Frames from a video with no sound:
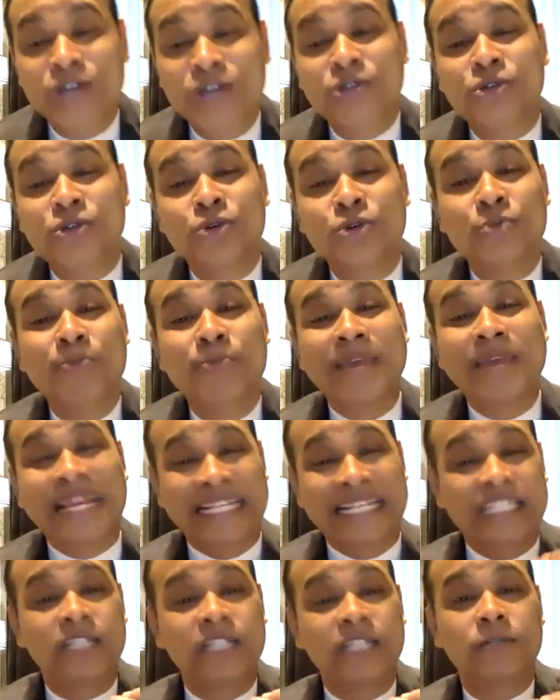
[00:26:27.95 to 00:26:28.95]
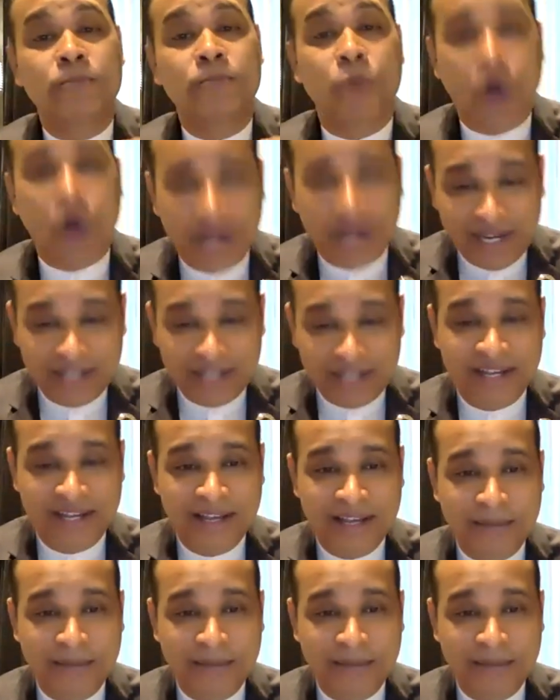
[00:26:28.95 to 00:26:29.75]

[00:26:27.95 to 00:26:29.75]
to be spoiled.